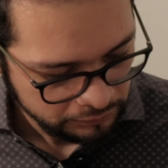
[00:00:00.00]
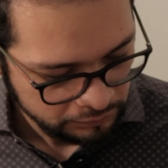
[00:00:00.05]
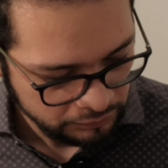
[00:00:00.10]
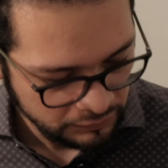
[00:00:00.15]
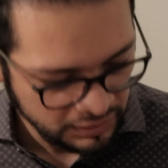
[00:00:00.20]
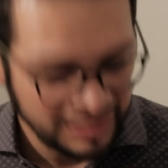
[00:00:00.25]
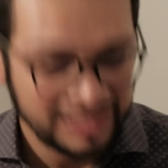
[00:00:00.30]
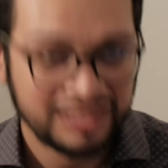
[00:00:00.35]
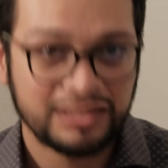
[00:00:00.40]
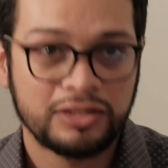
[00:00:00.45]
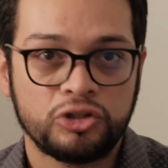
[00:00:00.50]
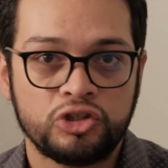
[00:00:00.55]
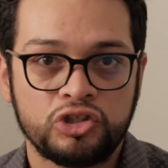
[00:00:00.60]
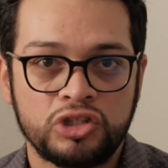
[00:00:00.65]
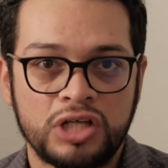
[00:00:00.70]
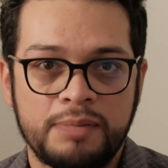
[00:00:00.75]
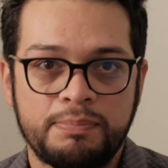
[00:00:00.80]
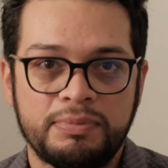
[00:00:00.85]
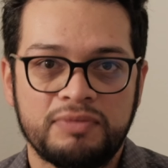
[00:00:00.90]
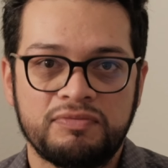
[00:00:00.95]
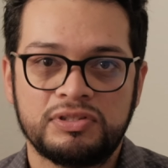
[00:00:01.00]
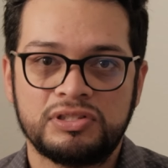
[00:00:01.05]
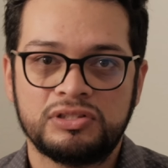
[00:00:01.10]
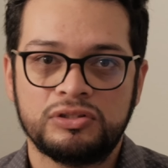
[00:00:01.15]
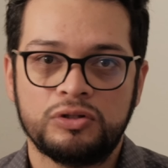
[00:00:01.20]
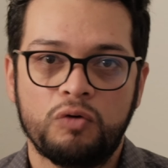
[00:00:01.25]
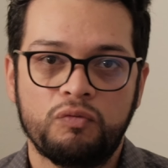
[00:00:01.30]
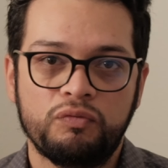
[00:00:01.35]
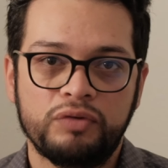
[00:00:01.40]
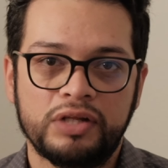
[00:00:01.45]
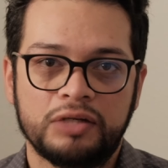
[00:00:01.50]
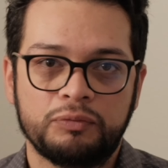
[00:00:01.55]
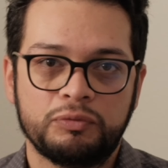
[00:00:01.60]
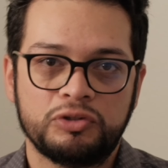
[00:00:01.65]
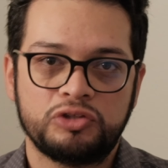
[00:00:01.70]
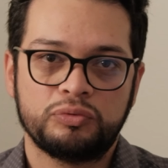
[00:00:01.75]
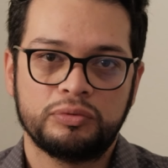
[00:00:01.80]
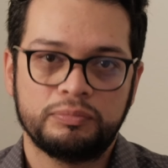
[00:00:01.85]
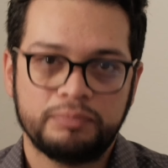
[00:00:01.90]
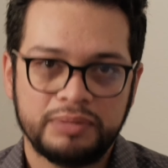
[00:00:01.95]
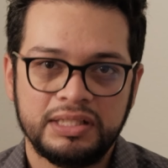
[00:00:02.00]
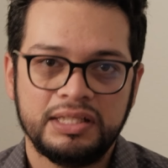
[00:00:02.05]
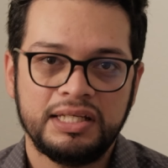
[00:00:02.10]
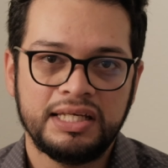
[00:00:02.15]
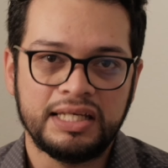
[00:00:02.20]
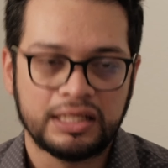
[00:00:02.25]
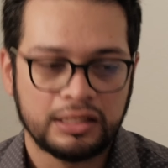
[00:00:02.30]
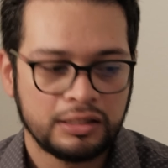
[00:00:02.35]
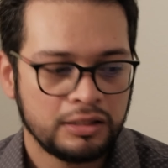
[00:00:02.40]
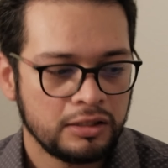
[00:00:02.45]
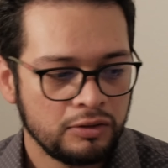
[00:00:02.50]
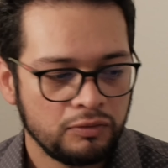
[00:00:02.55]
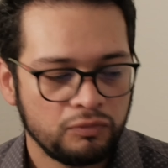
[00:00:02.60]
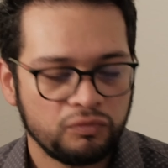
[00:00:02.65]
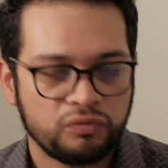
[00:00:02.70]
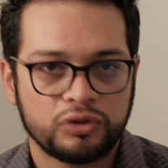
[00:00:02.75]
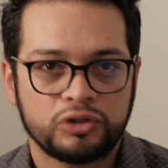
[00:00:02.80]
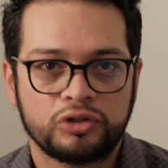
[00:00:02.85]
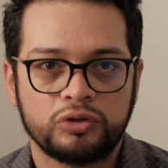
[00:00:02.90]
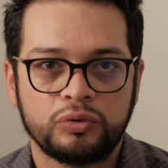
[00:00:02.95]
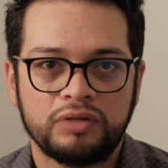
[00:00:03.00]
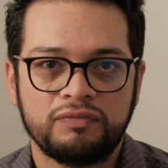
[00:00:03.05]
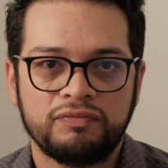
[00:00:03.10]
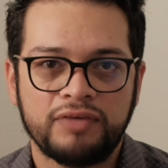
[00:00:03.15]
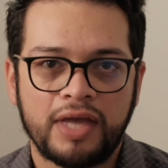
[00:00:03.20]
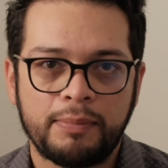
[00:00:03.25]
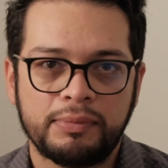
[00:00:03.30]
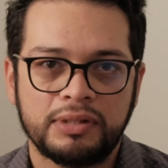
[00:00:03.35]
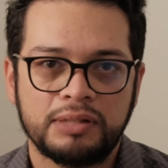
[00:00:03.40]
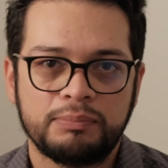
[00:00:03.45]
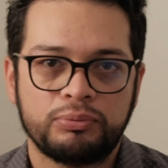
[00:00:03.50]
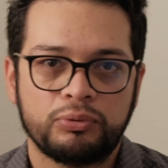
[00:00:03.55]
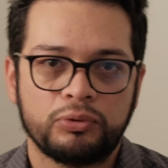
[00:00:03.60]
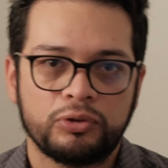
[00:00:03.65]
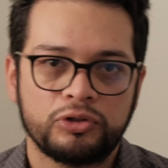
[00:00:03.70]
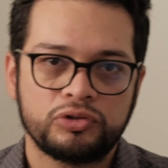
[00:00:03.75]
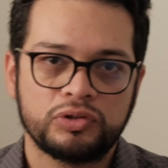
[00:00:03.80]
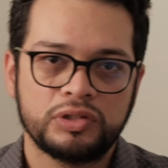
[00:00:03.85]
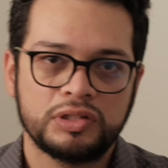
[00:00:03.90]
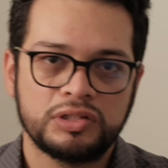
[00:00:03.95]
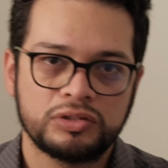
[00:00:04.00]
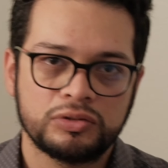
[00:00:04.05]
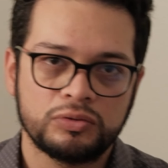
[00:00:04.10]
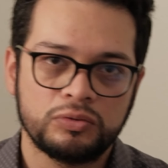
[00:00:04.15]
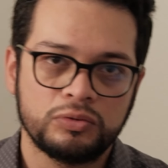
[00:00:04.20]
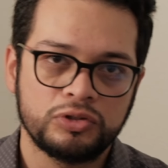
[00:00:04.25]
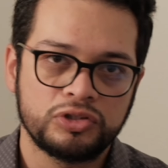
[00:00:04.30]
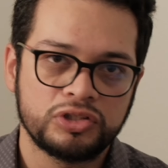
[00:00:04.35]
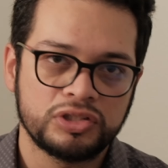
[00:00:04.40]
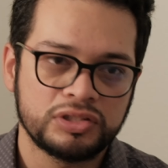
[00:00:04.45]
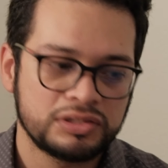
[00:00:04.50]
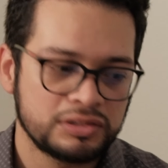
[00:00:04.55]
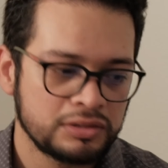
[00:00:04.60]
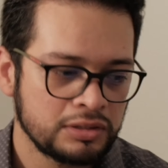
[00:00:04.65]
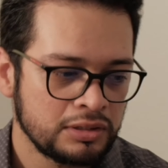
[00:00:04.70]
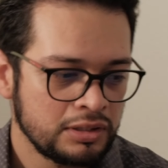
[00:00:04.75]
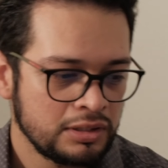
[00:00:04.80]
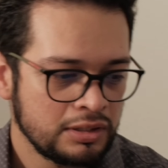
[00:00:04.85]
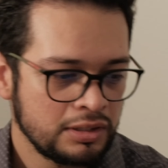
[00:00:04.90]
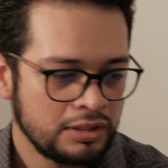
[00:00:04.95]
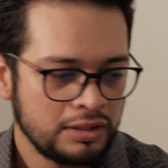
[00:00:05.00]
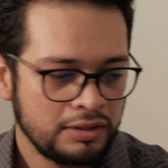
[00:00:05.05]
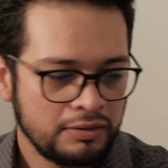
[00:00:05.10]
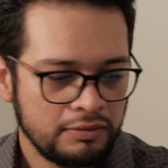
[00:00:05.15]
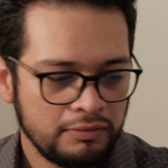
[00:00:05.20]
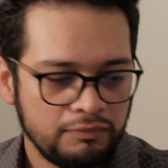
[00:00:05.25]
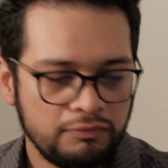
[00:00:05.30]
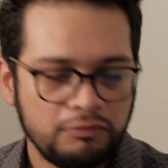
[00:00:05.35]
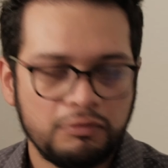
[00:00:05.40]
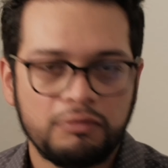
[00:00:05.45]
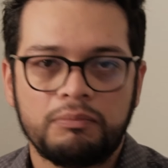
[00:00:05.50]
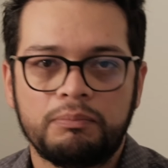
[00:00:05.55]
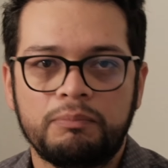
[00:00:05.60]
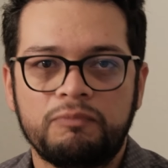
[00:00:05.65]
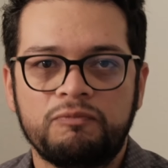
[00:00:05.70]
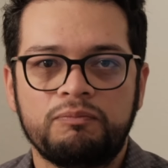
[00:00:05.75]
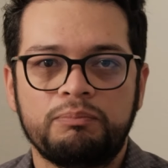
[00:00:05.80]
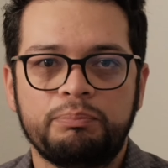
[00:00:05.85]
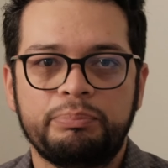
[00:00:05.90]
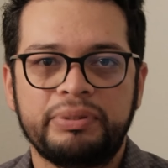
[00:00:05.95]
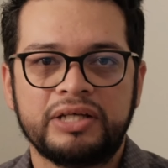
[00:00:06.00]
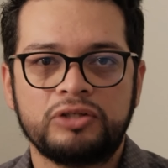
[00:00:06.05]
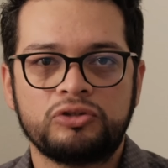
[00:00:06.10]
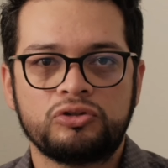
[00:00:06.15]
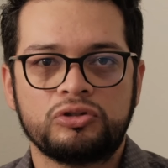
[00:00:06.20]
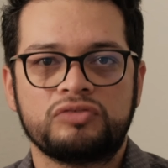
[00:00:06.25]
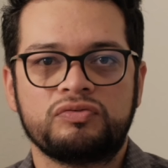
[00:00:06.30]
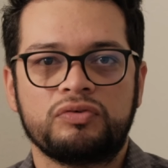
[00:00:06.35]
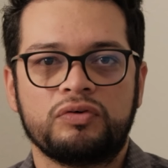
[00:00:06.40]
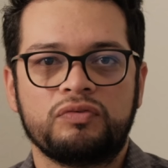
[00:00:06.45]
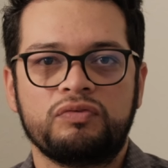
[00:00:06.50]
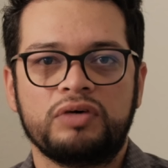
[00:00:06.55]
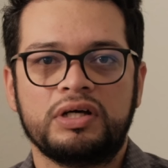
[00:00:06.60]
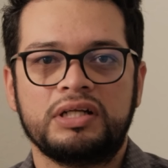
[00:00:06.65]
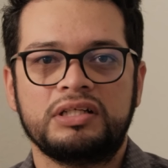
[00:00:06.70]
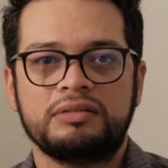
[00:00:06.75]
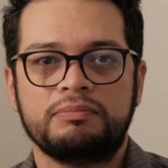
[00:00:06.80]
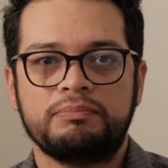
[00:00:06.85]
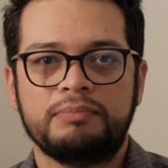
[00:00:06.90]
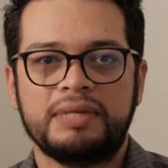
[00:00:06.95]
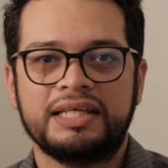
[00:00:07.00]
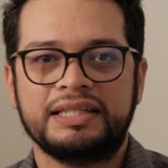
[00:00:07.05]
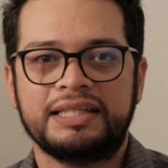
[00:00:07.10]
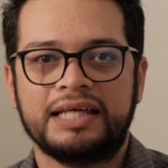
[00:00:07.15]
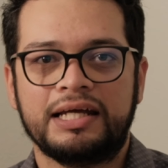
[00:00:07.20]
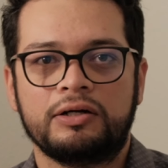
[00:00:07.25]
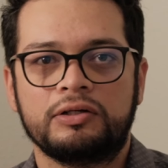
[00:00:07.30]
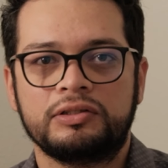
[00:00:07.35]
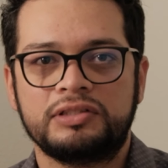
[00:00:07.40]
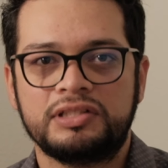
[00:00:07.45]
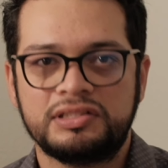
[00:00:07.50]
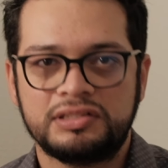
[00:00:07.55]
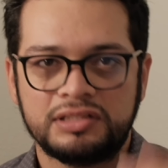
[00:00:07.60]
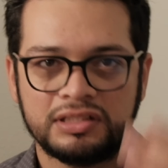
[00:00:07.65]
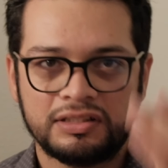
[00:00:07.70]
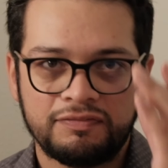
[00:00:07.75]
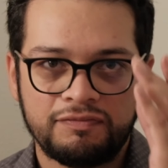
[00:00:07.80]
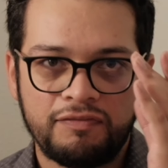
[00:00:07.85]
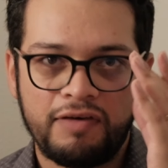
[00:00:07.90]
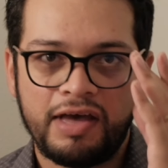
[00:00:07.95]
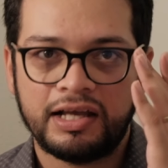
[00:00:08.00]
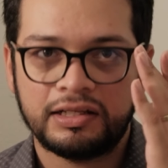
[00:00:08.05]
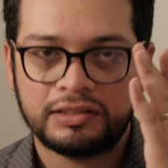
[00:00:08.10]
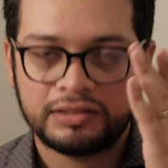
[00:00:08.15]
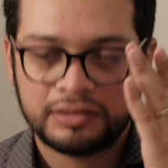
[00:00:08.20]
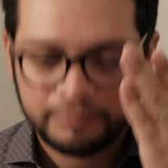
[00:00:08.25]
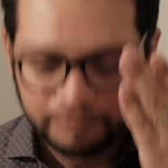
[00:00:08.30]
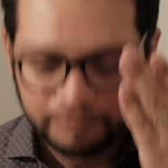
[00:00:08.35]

in the shape of a snowflake, which would be neat for doing family portraits or just pictures for fun to make that artistic effect.